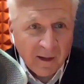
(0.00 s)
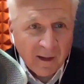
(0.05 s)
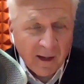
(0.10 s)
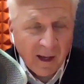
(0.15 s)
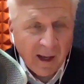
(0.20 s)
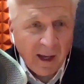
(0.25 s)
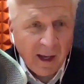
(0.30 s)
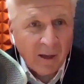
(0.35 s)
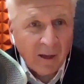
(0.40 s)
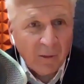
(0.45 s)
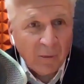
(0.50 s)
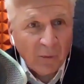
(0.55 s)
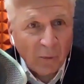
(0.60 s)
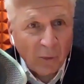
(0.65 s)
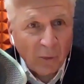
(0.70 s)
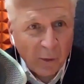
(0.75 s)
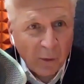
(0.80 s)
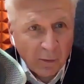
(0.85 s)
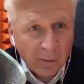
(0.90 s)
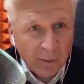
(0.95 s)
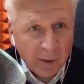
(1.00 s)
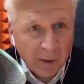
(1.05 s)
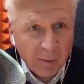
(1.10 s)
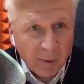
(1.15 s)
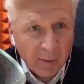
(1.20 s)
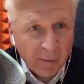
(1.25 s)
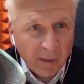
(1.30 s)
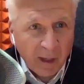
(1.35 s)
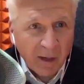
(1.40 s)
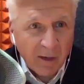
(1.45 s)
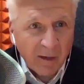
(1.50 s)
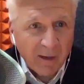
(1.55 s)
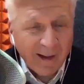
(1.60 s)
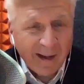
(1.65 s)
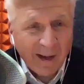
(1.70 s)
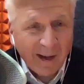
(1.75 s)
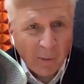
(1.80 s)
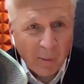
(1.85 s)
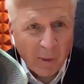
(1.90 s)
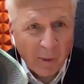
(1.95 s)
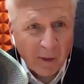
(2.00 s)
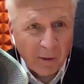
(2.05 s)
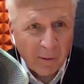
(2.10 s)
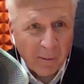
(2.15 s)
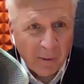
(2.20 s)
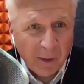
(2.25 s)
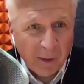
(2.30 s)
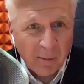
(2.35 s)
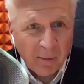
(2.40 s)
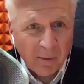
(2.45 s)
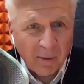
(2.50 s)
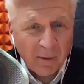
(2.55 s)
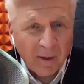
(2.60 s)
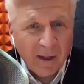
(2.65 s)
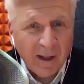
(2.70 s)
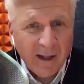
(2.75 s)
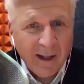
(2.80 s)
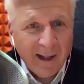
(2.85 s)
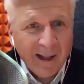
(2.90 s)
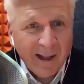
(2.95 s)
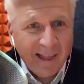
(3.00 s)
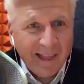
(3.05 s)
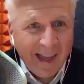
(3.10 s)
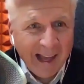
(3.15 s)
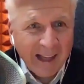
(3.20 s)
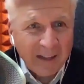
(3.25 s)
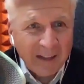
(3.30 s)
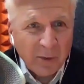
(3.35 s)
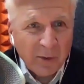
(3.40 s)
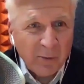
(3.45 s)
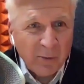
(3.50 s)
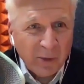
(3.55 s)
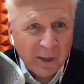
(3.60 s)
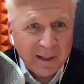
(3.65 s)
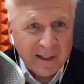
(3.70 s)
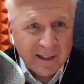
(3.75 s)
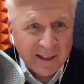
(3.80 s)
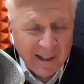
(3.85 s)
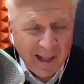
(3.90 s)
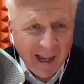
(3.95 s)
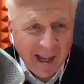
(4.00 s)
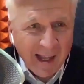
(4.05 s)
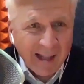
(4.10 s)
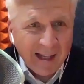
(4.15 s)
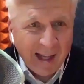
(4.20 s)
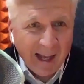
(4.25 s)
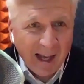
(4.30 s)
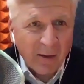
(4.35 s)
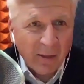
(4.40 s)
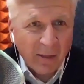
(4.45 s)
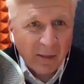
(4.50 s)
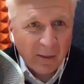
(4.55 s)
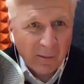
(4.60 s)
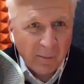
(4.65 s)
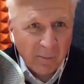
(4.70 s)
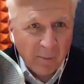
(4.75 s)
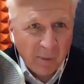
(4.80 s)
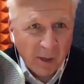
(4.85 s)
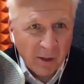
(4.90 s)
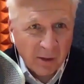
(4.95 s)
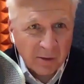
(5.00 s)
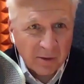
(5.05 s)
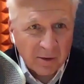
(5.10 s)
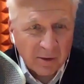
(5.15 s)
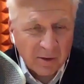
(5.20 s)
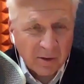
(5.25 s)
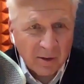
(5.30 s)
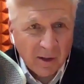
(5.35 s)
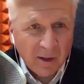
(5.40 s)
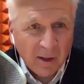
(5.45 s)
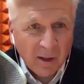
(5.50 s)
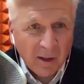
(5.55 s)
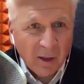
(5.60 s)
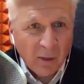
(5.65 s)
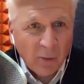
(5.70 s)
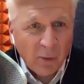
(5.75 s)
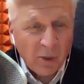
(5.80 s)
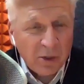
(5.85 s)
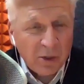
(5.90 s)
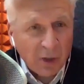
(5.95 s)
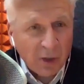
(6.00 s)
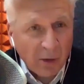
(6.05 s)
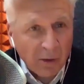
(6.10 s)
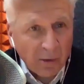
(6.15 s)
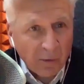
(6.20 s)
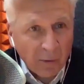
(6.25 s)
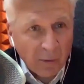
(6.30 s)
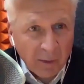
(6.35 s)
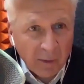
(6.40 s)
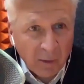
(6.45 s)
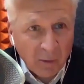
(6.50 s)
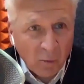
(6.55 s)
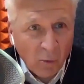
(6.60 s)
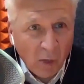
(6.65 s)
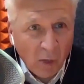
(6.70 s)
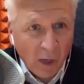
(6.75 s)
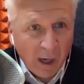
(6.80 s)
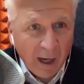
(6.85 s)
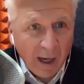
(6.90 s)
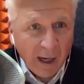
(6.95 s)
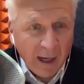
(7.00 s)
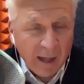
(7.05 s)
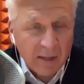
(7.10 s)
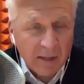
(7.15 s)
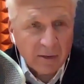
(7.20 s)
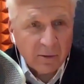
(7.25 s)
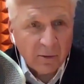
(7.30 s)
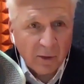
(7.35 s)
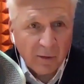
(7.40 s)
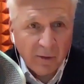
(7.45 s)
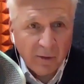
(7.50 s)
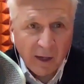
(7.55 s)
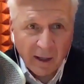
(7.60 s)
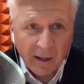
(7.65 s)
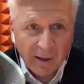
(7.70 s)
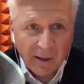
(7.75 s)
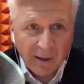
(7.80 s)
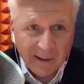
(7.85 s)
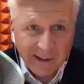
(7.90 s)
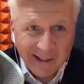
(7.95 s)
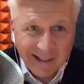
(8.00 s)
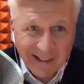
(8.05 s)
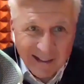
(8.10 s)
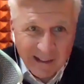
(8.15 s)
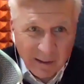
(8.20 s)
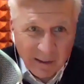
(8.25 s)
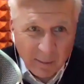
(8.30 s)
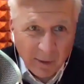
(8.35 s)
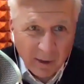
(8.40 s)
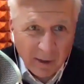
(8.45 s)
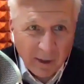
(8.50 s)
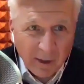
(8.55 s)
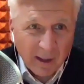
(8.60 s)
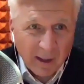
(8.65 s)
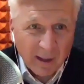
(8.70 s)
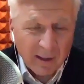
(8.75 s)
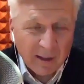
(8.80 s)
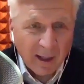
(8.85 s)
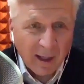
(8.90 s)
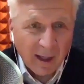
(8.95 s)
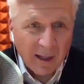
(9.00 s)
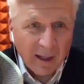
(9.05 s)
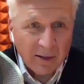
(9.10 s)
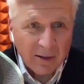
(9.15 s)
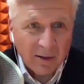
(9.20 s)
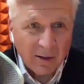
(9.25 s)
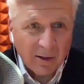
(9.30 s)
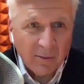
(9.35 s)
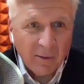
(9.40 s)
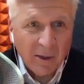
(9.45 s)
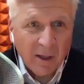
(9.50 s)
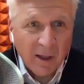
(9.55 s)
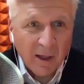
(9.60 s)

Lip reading: and we will be prepared to help other people. That's when we stand out the most. We show that we've been wise, we've had the discipline that it takes to